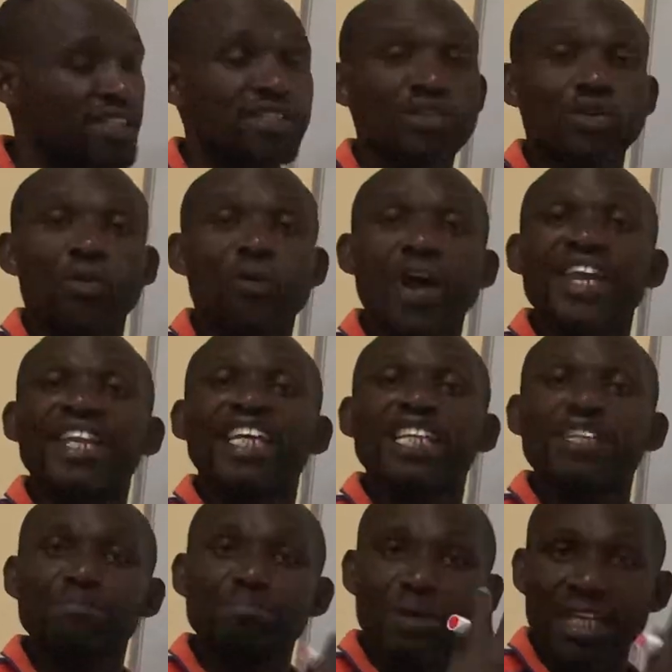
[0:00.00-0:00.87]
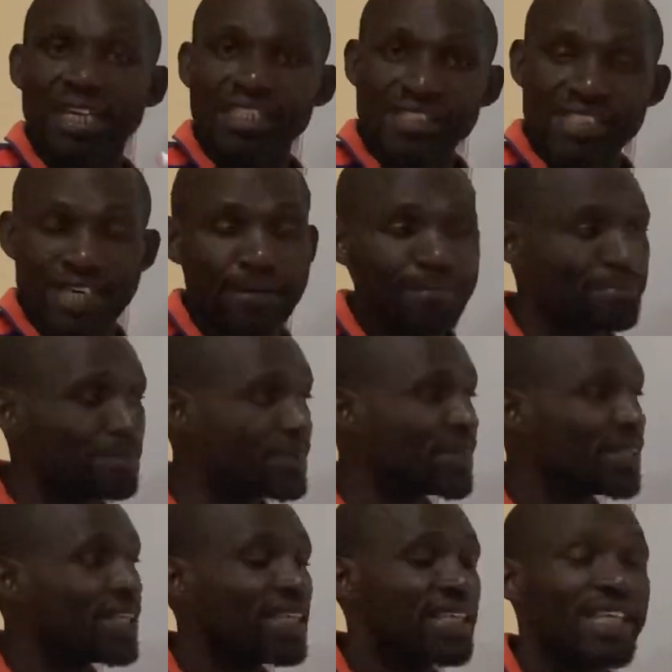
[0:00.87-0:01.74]
So when it picks up,
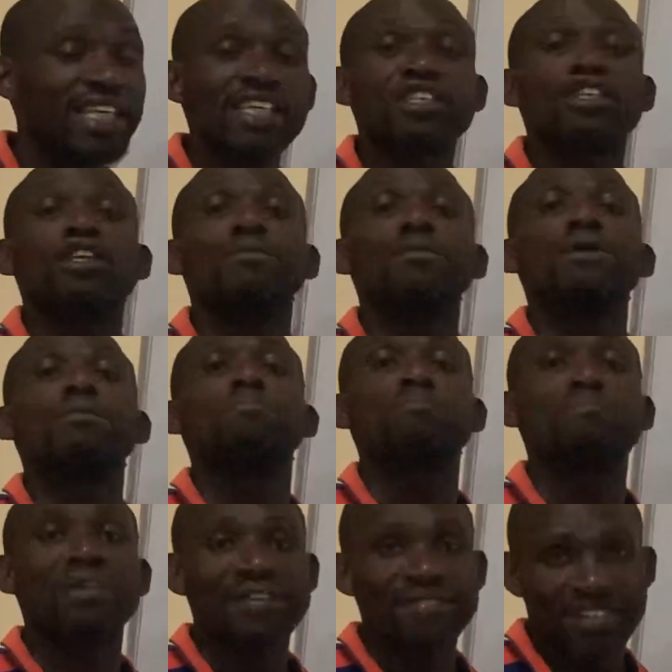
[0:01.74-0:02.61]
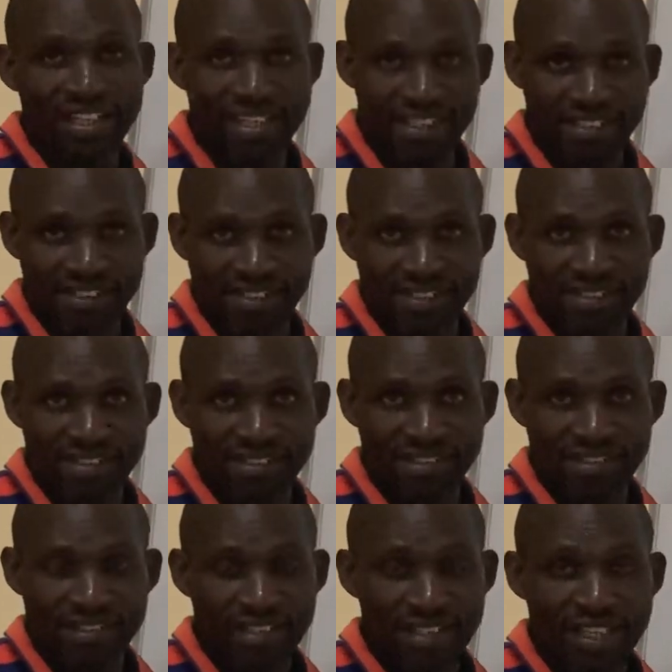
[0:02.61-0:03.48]
it will be marvelous.
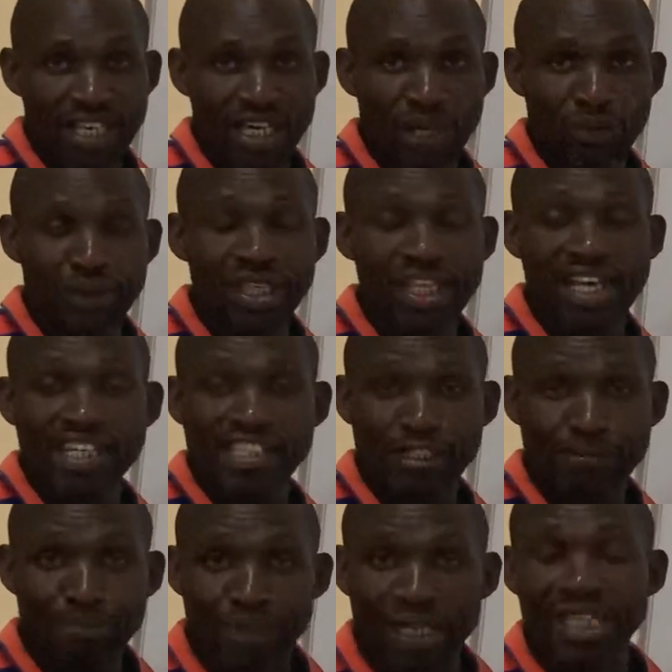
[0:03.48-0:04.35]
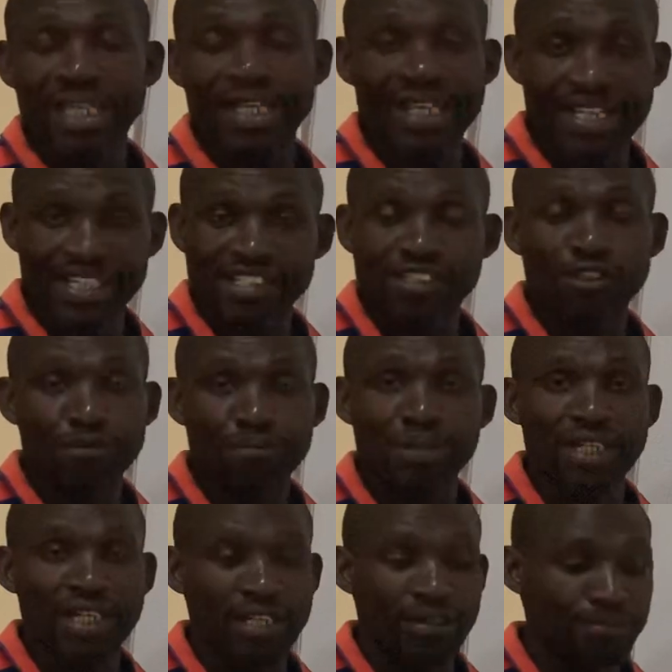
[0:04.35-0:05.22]
We just pray that it does not
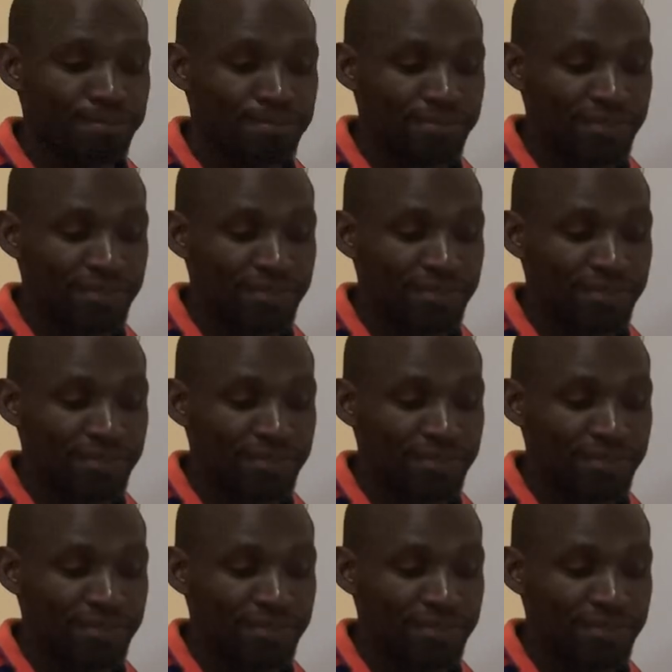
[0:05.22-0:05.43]
pick up.